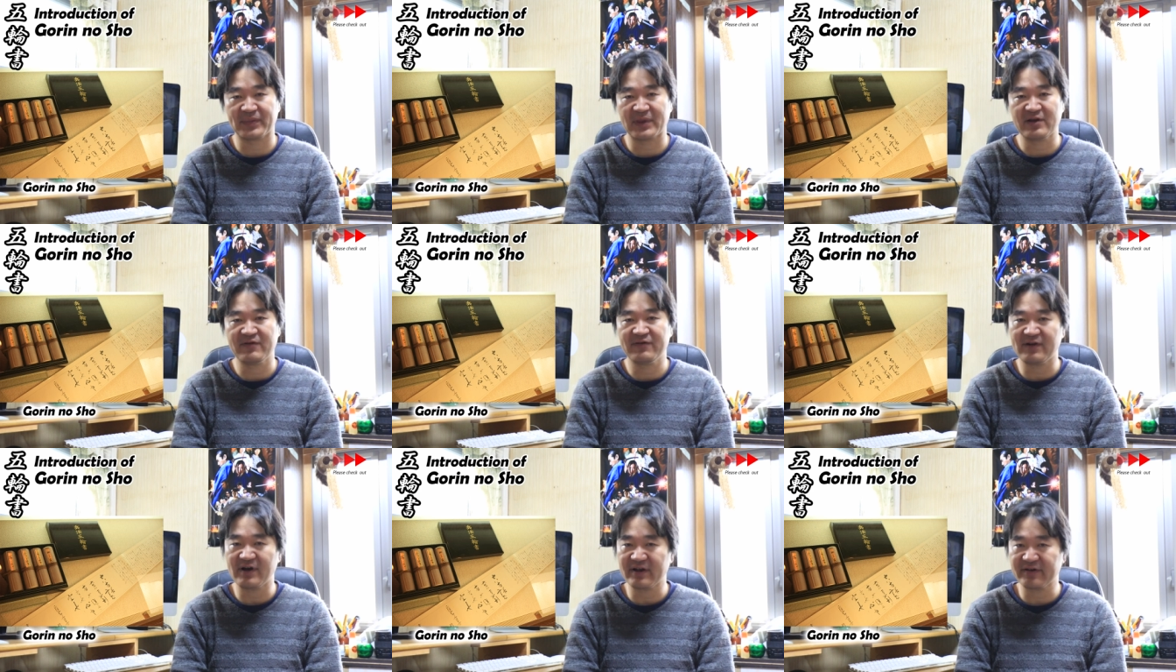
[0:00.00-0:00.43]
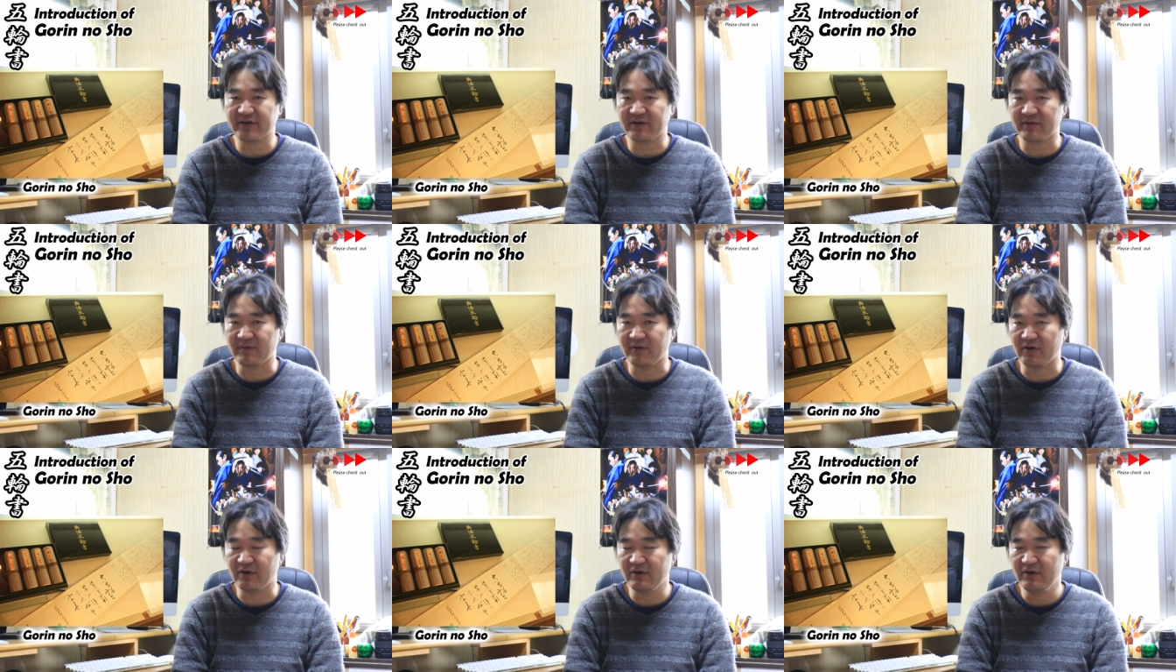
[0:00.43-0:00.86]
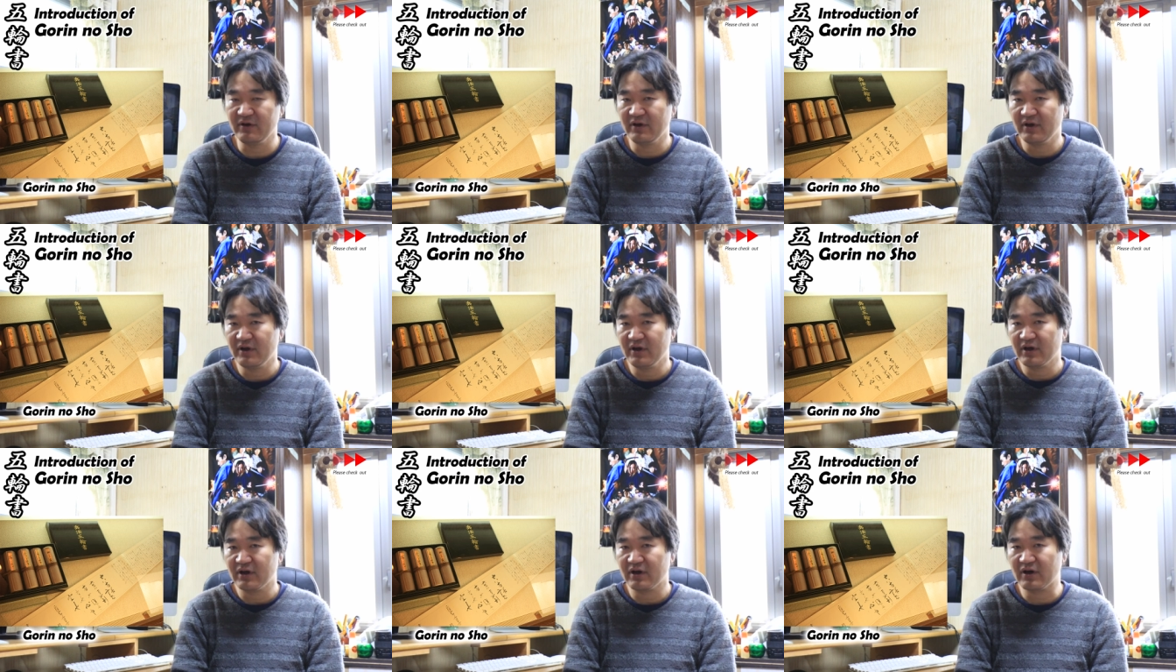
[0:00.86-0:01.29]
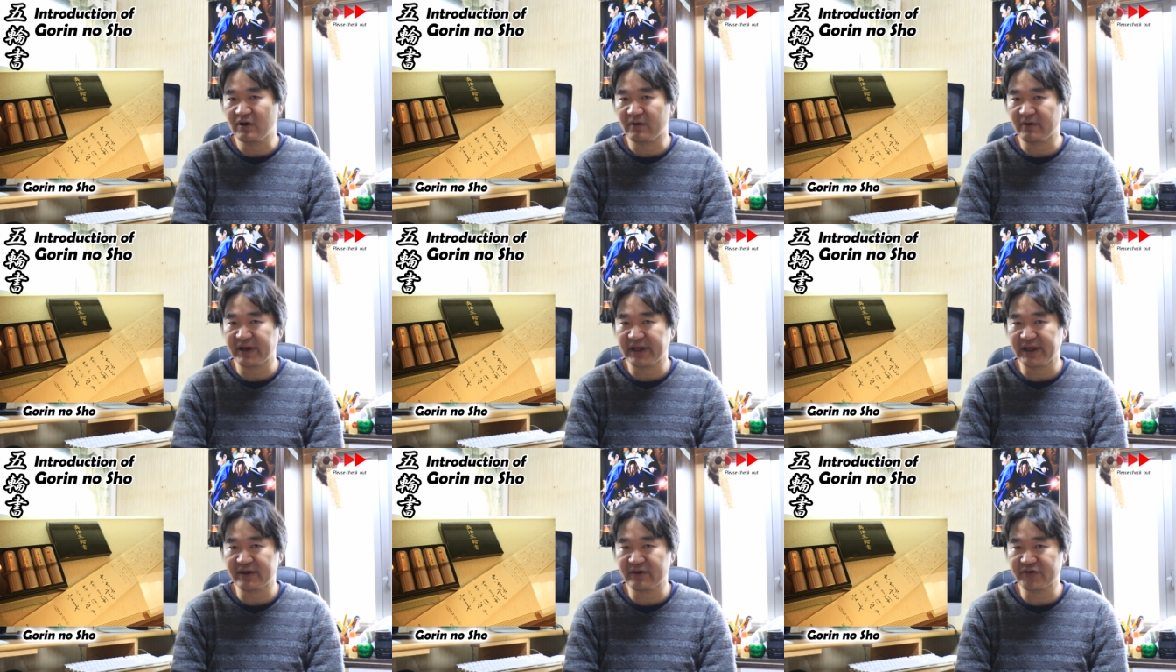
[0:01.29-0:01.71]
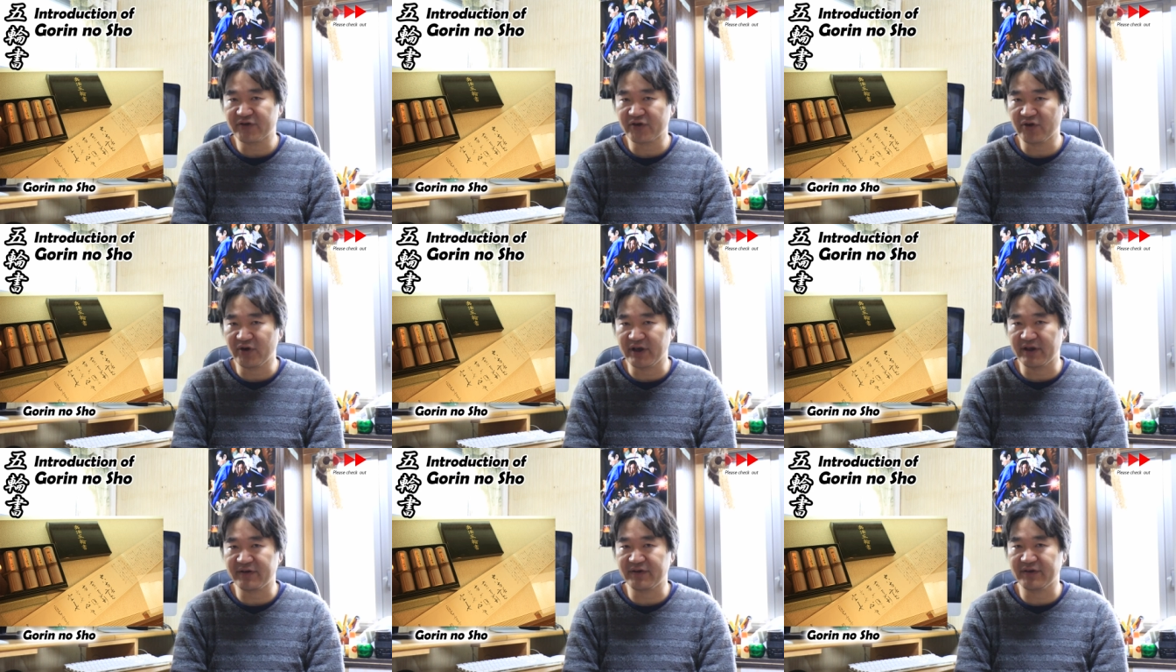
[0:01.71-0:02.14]
First of all, Gorin
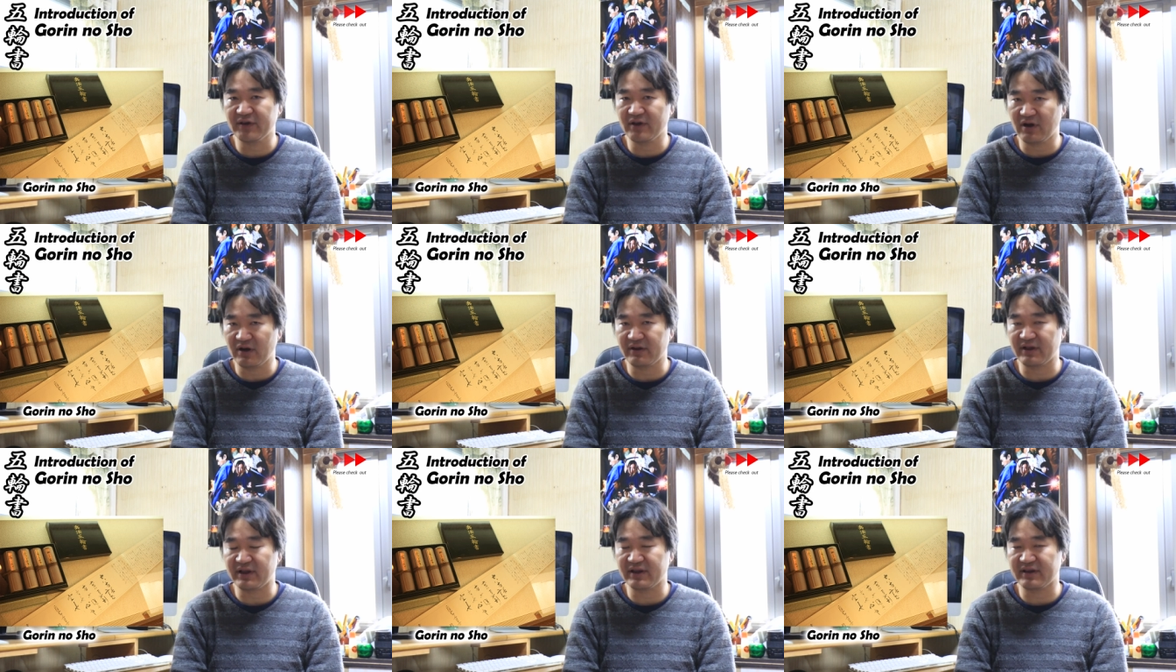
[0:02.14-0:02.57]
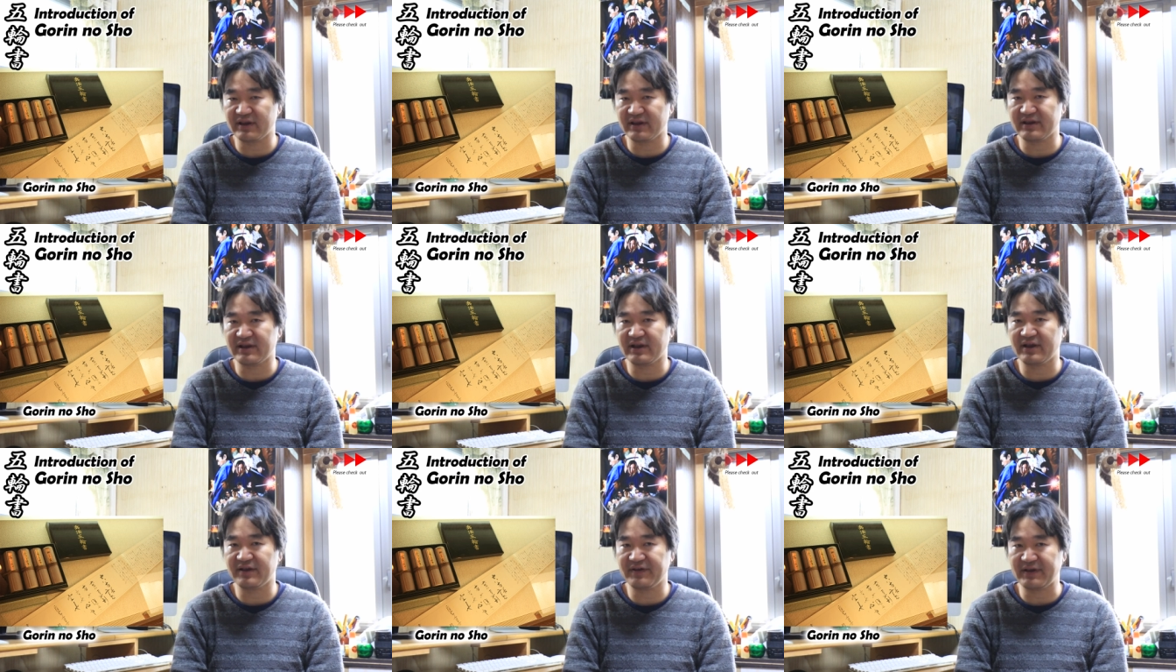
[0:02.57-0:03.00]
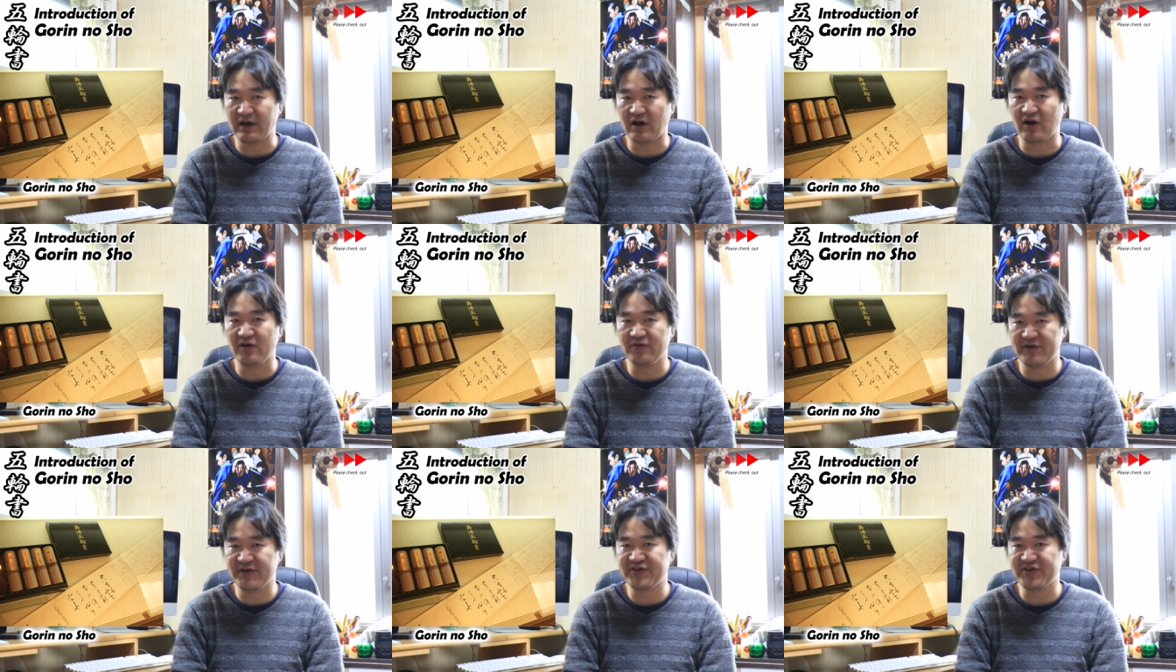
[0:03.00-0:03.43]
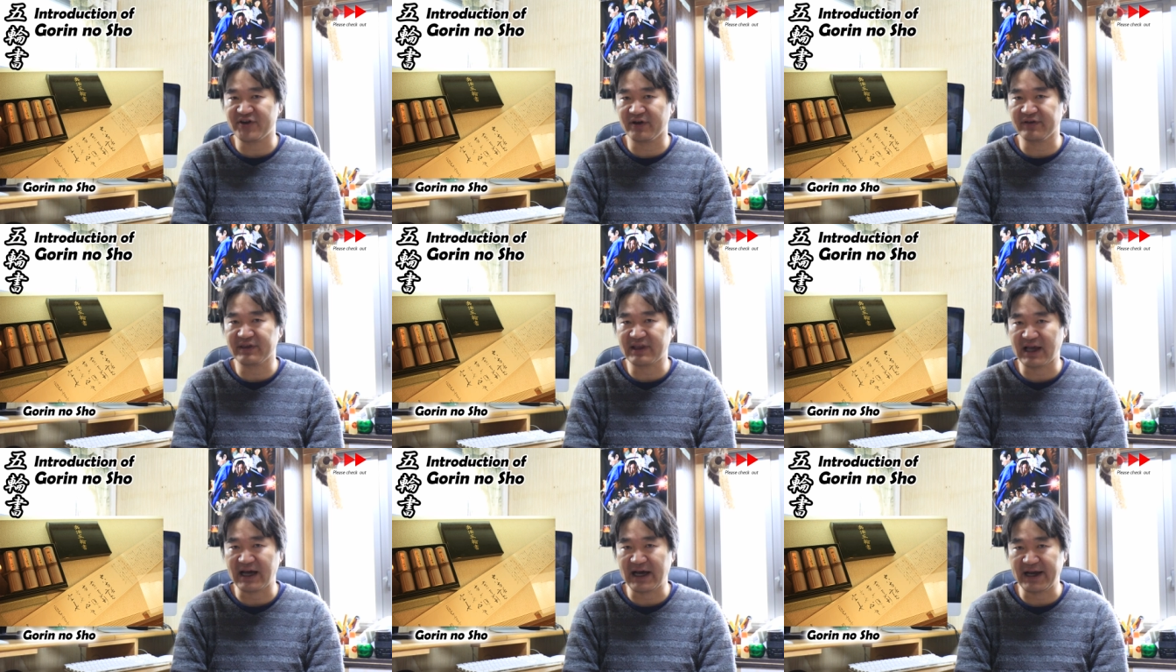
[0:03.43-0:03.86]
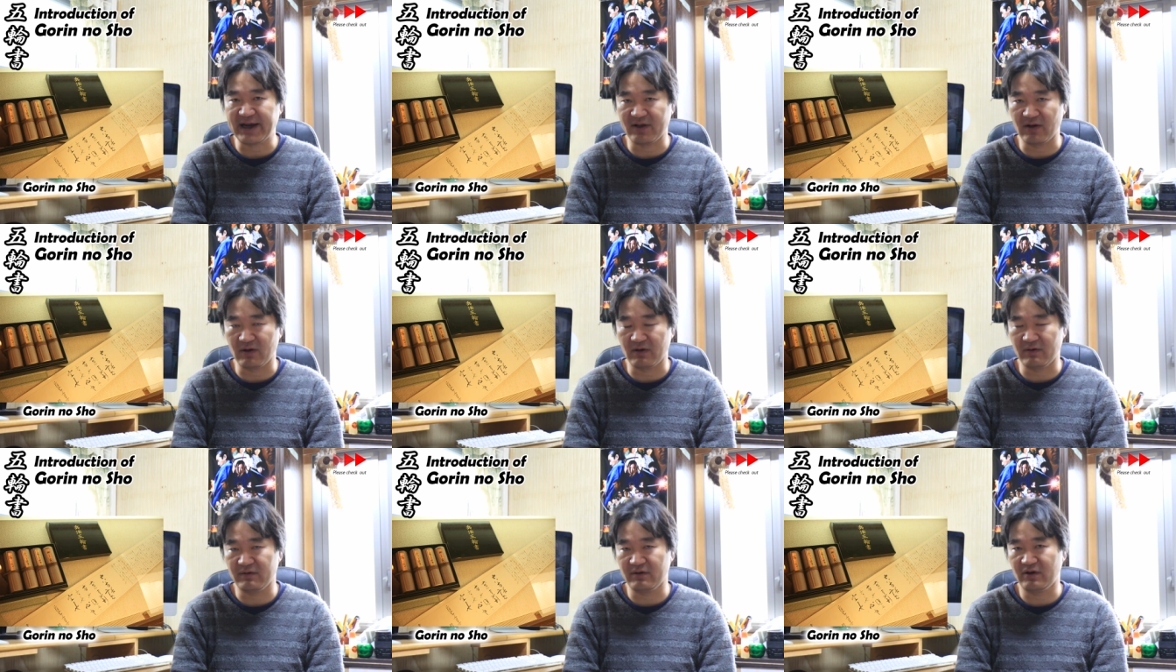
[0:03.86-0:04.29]
Sho is not the official
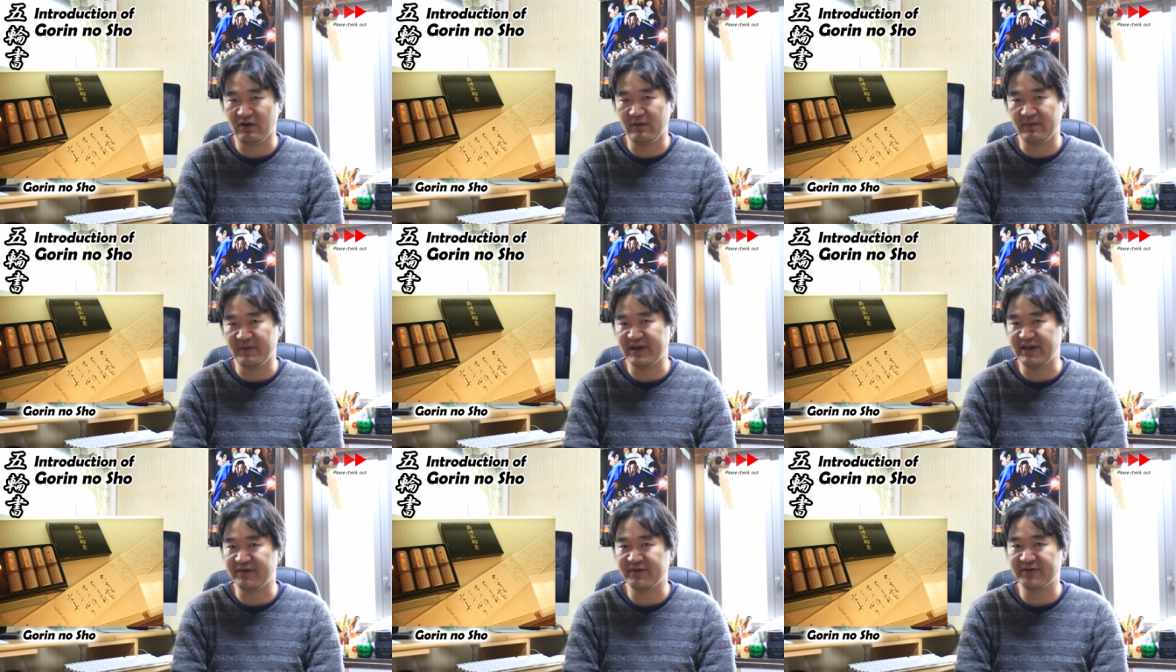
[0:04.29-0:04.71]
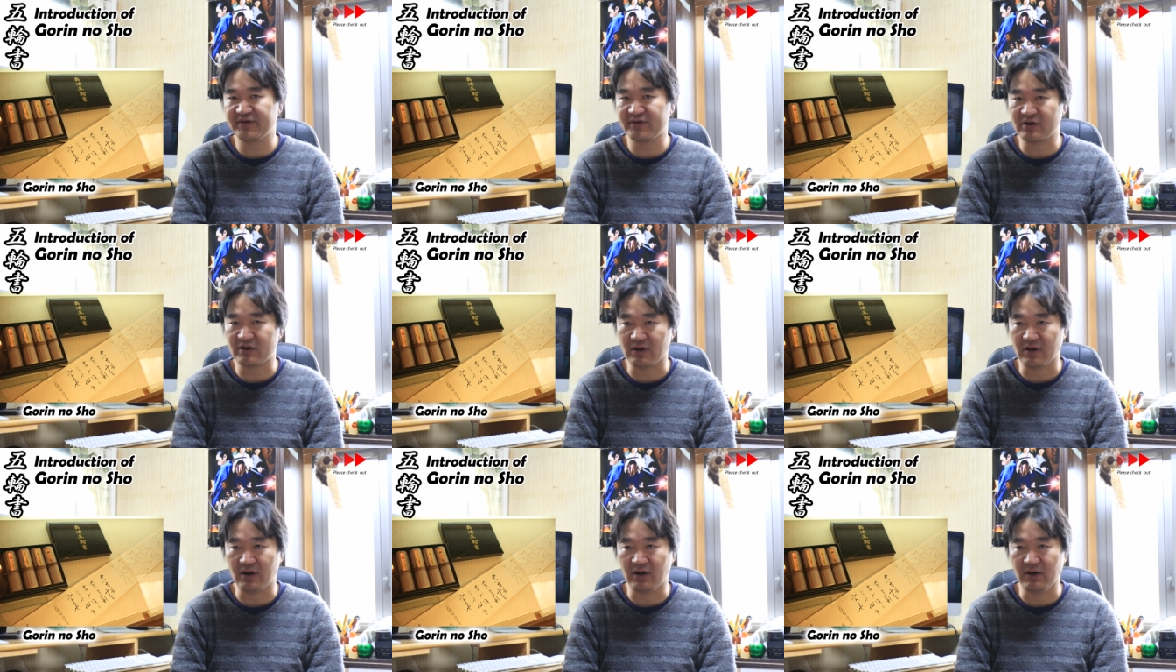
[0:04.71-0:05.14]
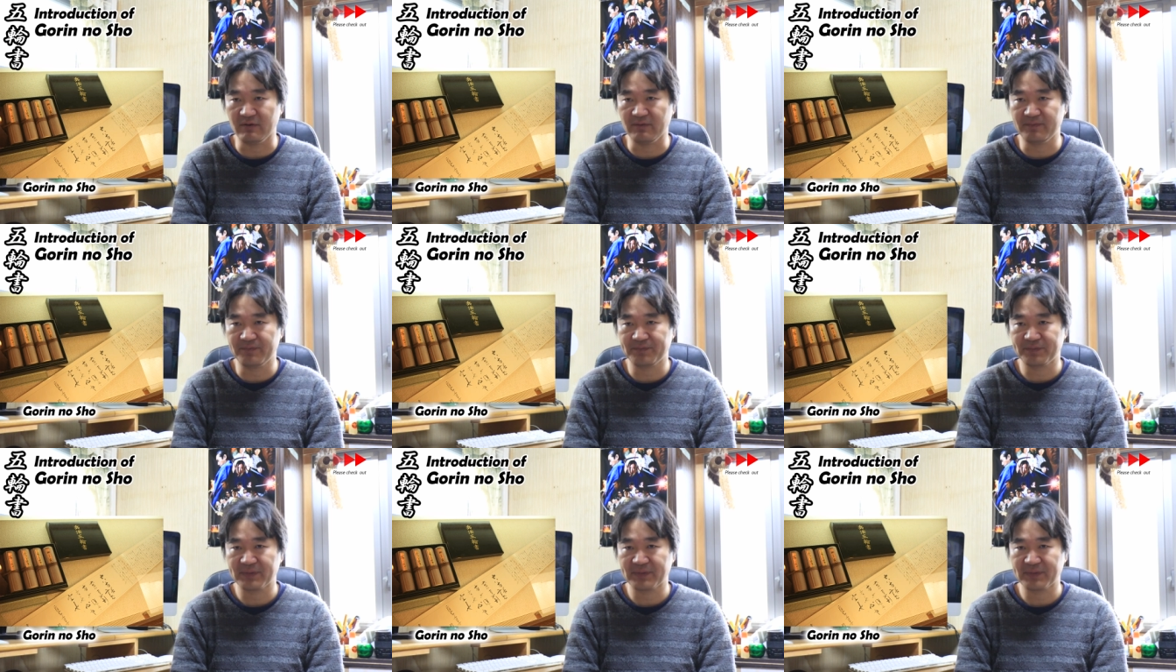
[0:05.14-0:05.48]
title of his score.